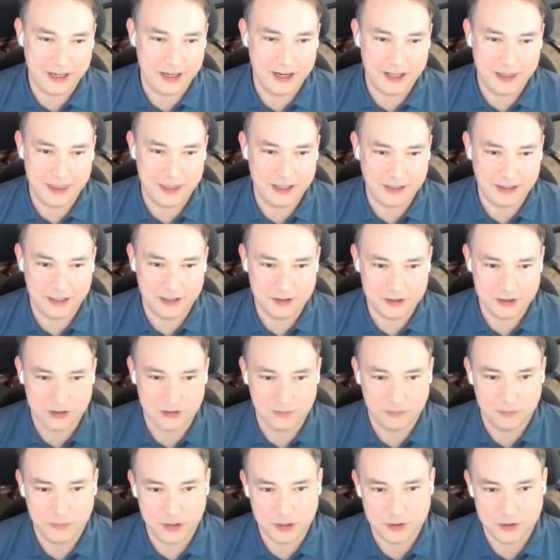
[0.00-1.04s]
I think those
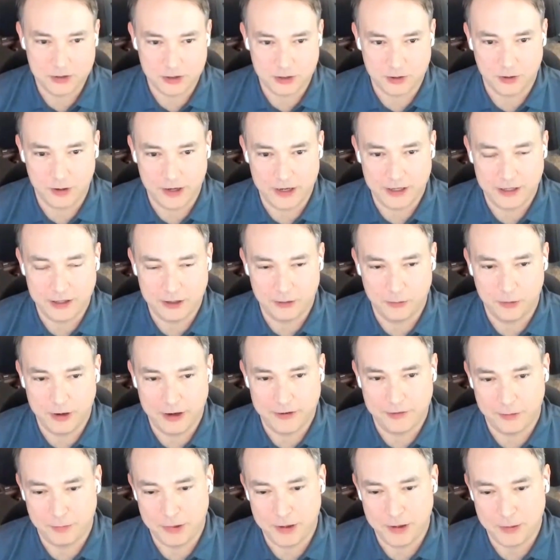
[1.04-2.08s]
are great, good way
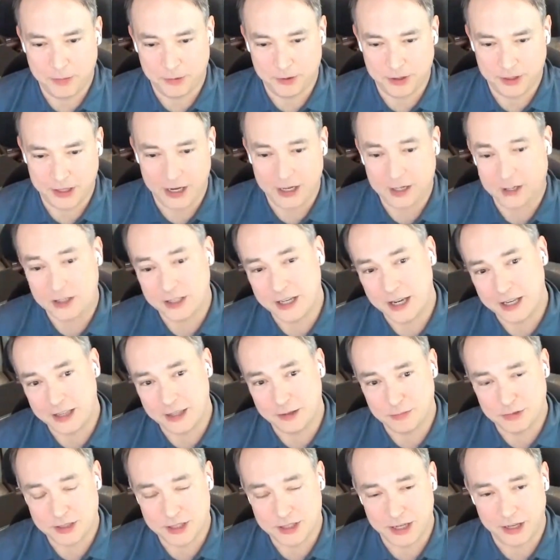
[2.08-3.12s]
for people to educate
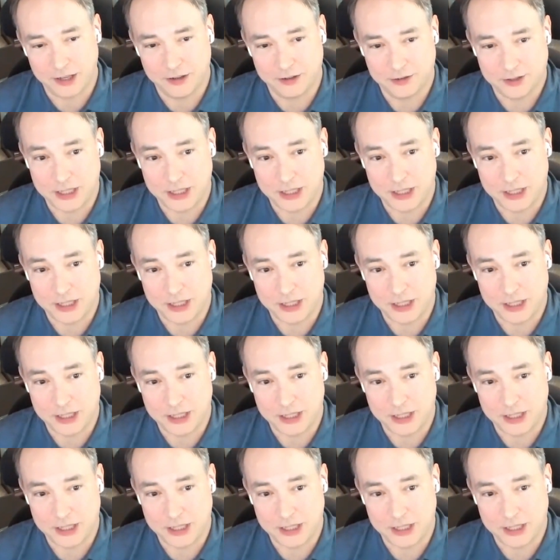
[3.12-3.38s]
themselves.